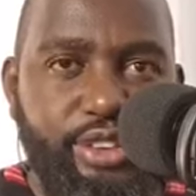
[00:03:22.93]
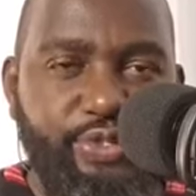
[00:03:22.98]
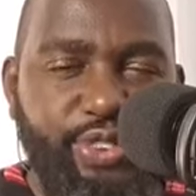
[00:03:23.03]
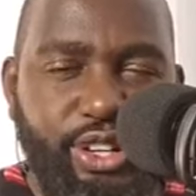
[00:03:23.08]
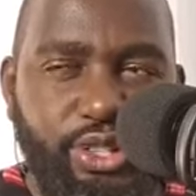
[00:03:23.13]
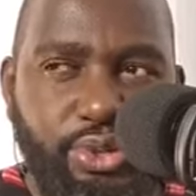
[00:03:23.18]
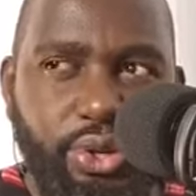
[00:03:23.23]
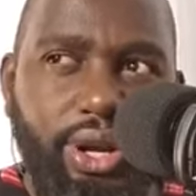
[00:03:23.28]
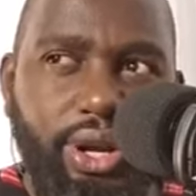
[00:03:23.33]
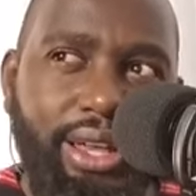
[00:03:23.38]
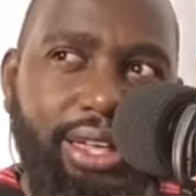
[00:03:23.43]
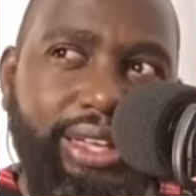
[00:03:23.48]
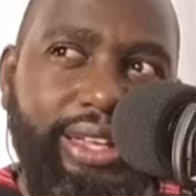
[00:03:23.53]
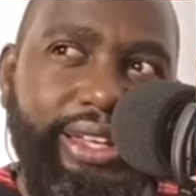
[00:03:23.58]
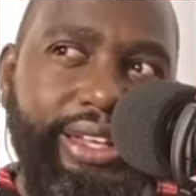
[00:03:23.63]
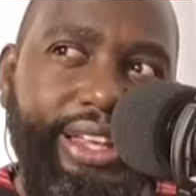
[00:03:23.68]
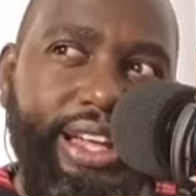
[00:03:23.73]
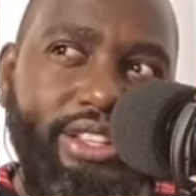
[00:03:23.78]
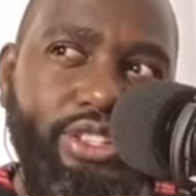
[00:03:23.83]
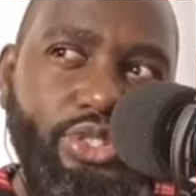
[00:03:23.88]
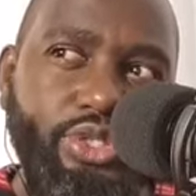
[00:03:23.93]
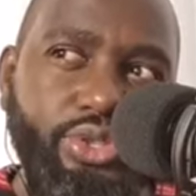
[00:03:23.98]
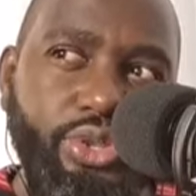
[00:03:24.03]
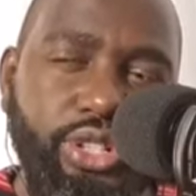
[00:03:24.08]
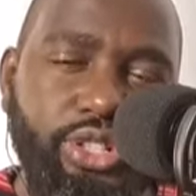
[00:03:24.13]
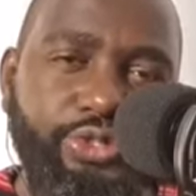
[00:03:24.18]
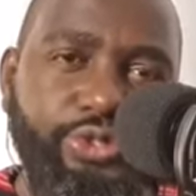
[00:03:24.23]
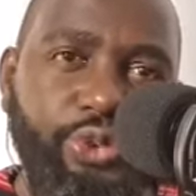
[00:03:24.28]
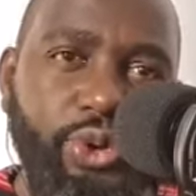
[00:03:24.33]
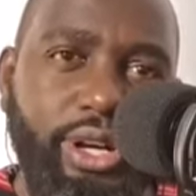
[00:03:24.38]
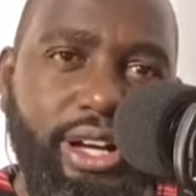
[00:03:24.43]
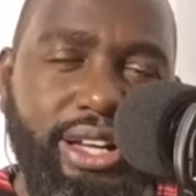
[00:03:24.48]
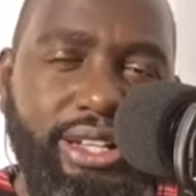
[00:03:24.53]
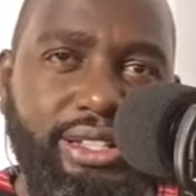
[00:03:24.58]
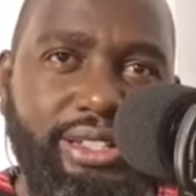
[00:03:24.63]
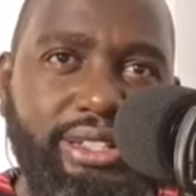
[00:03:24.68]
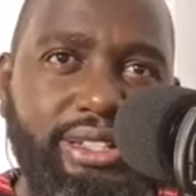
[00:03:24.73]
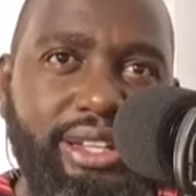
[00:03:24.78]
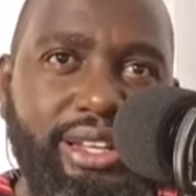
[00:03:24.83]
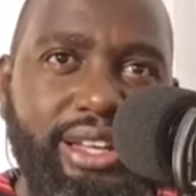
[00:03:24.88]
If at all he does not
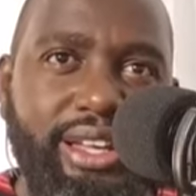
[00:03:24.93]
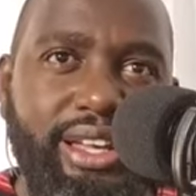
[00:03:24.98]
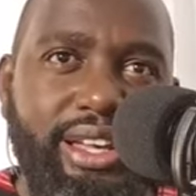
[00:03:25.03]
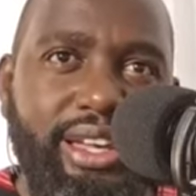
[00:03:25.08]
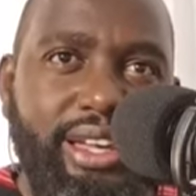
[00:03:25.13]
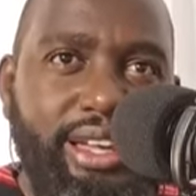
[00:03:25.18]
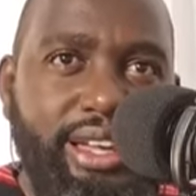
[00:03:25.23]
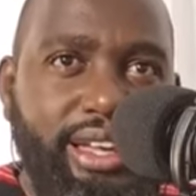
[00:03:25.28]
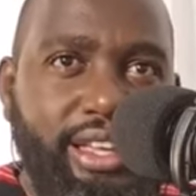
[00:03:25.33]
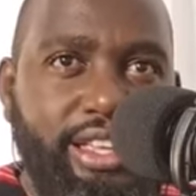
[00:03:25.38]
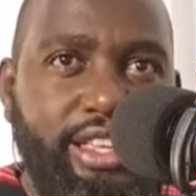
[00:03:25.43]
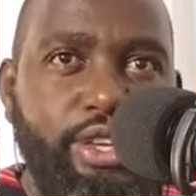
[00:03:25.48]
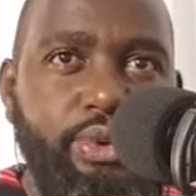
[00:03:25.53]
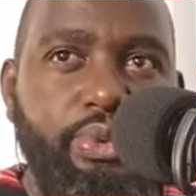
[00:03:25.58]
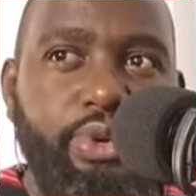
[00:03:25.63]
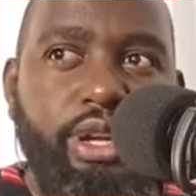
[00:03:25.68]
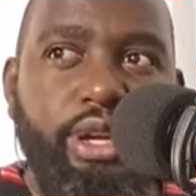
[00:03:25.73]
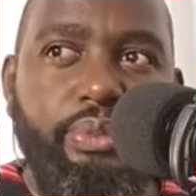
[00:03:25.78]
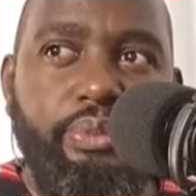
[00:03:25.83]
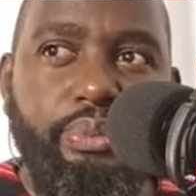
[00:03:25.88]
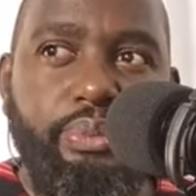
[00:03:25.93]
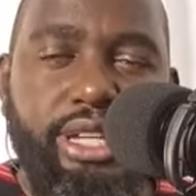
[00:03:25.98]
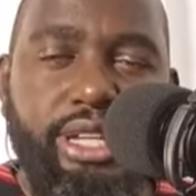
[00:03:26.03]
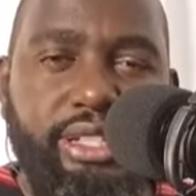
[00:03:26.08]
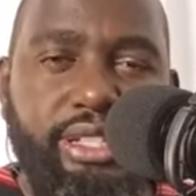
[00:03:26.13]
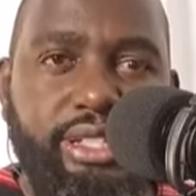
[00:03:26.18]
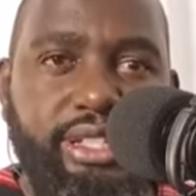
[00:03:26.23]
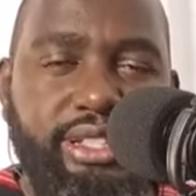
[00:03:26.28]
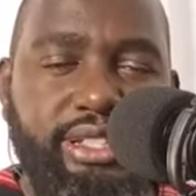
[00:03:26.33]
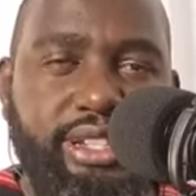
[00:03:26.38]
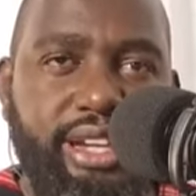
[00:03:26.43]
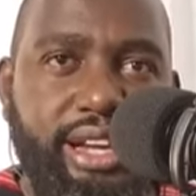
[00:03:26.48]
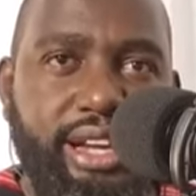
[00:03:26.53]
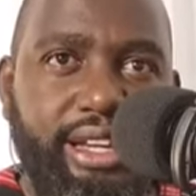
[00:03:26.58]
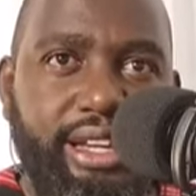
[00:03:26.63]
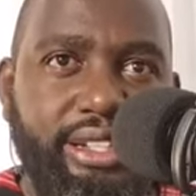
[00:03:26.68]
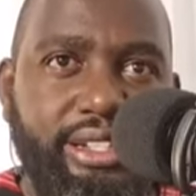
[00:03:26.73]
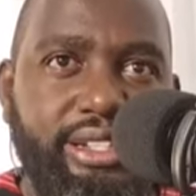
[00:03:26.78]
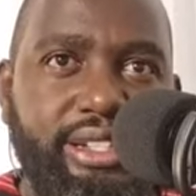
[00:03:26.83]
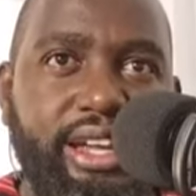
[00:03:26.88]
focus, he will miss his
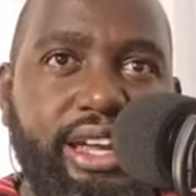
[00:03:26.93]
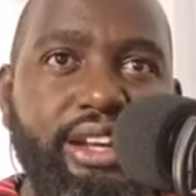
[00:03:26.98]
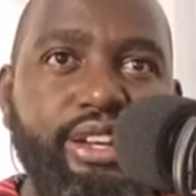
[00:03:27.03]
target.